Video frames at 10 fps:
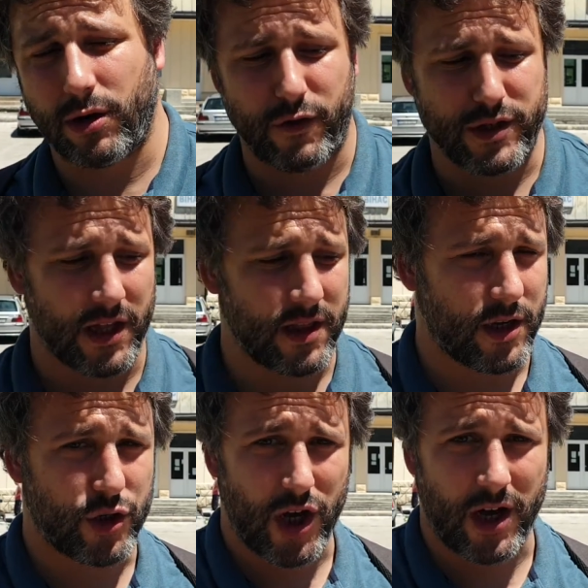Or if you're
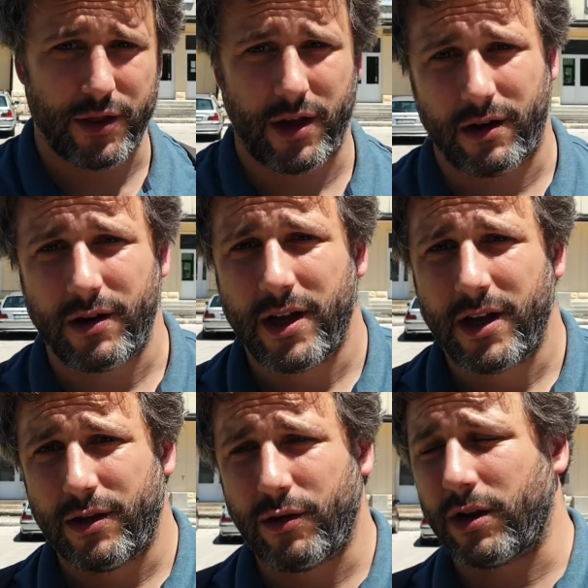sending a child there,
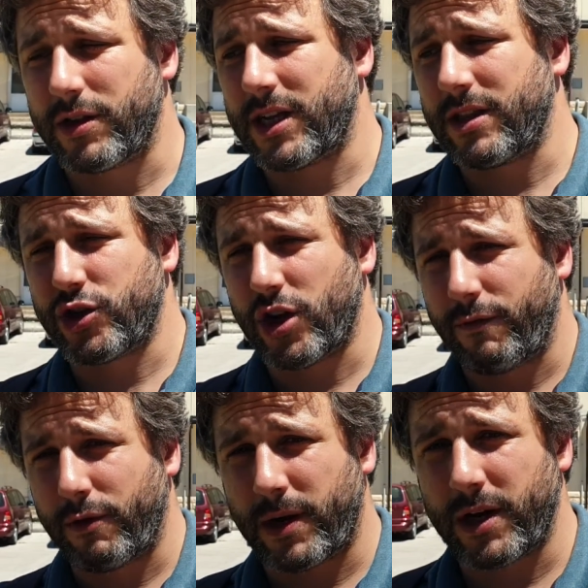you cannot send a
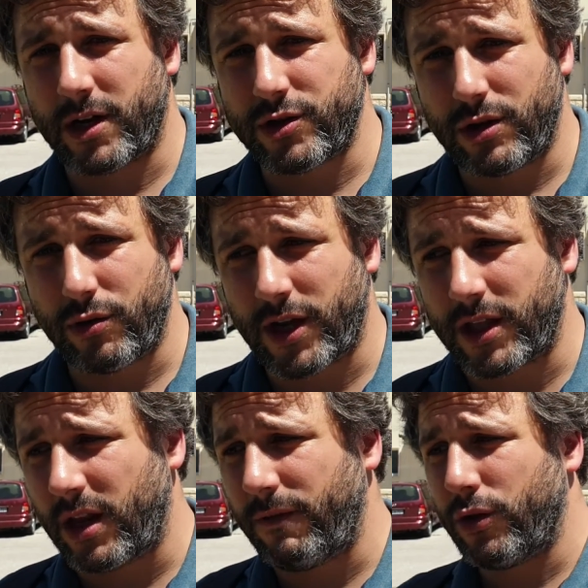child from one country to
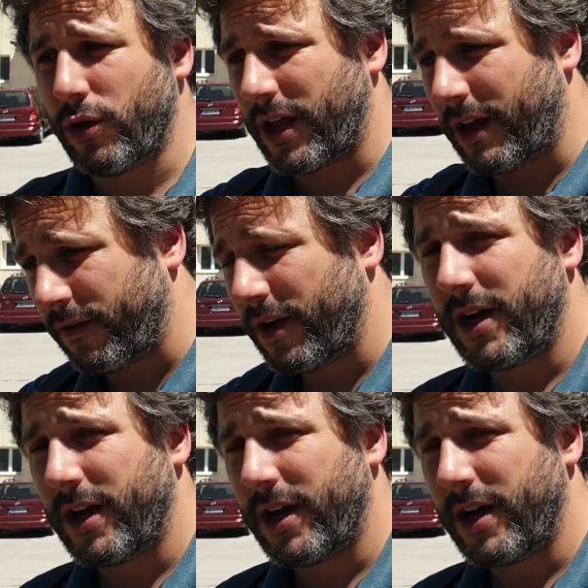another if you don't have